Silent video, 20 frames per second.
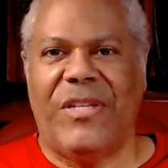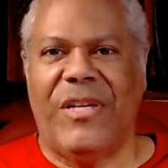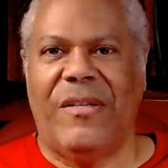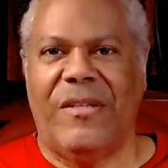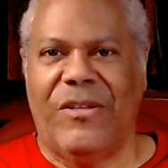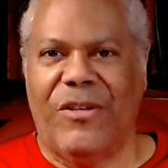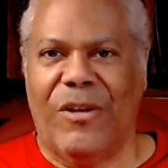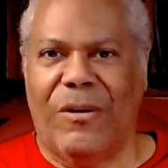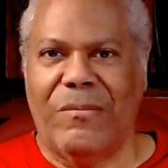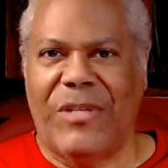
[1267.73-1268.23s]

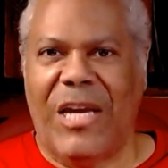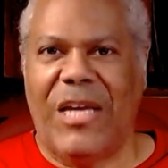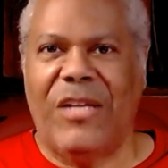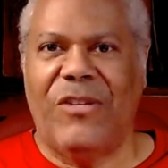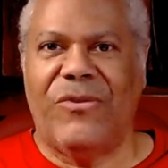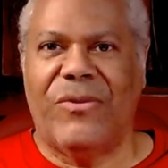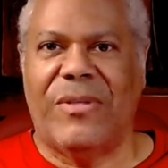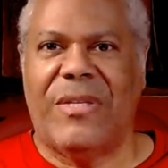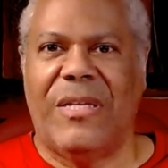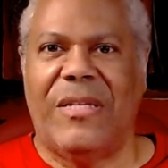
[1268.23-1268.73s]
you know,
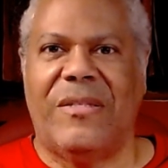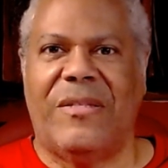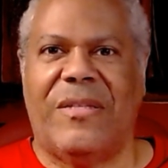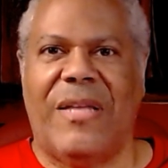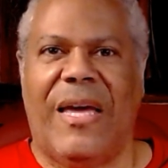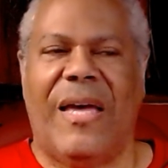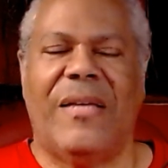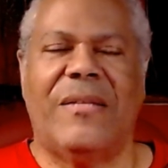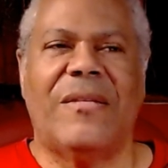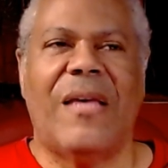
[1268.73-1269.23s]
dangerous these
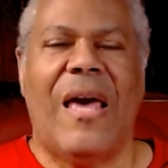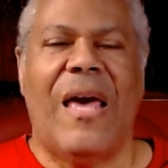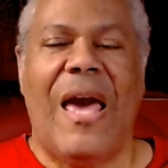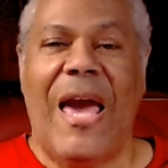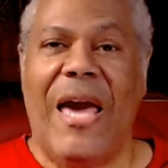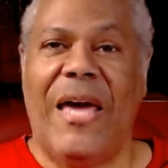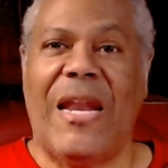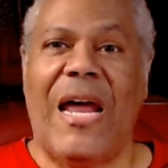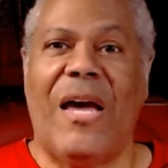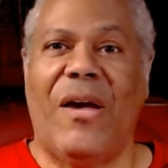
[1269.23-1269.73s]
days.
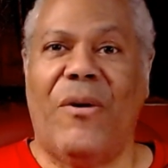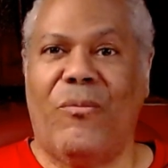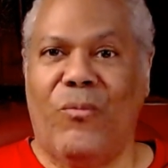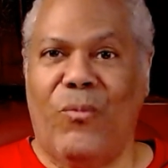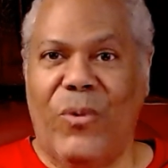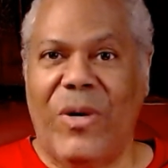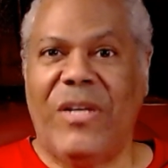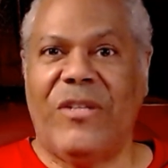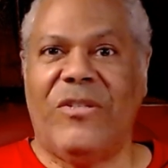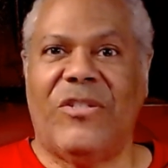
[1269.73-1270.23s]
And I
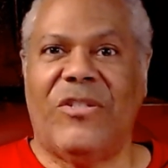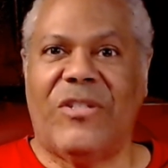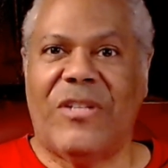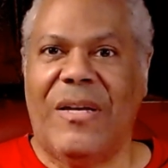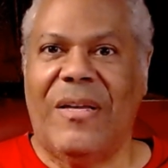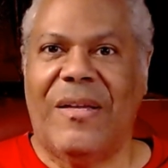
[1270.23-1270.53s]
wished,